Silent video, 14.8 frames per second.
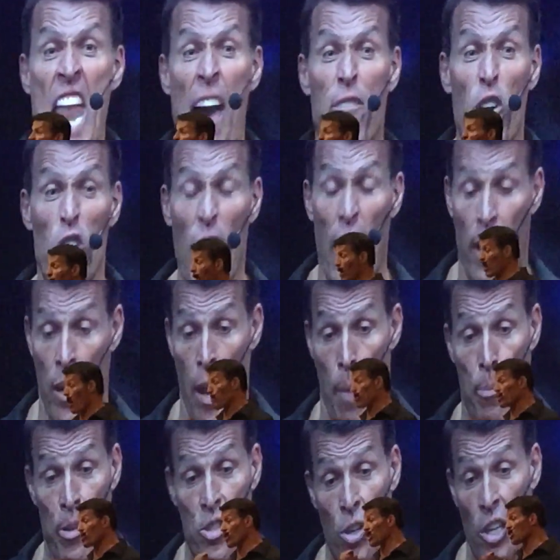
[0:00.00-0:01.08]
never let an
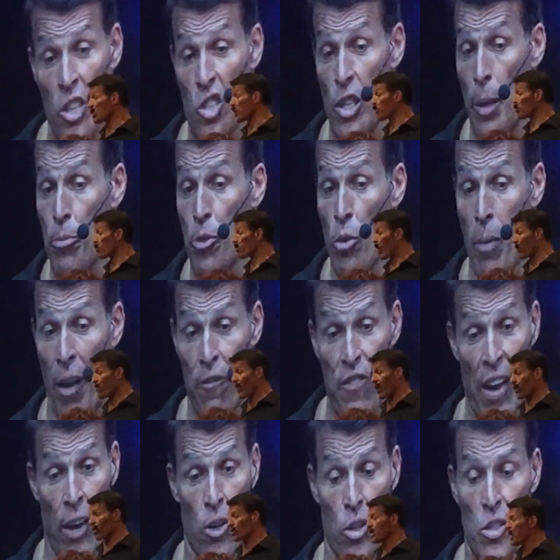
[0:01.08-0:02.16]
opportunity slip through my
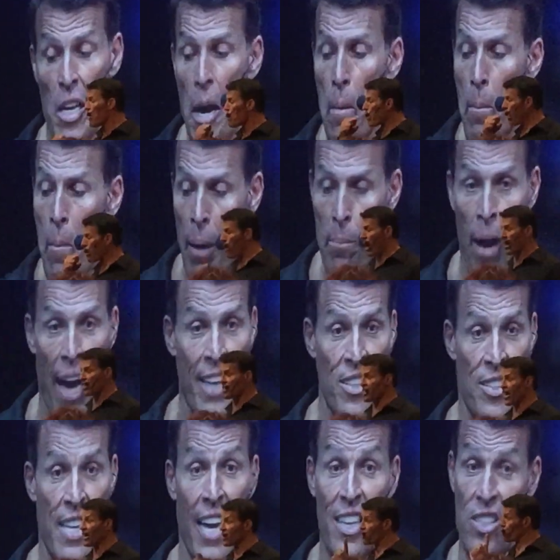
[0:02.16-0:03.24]
fingers. My
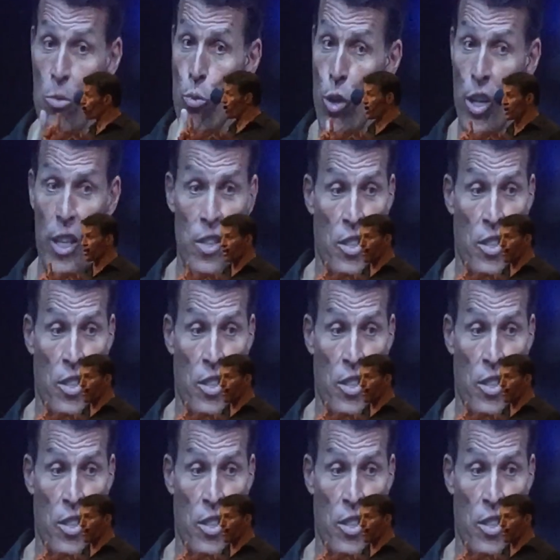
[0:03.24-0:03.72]
mindset is really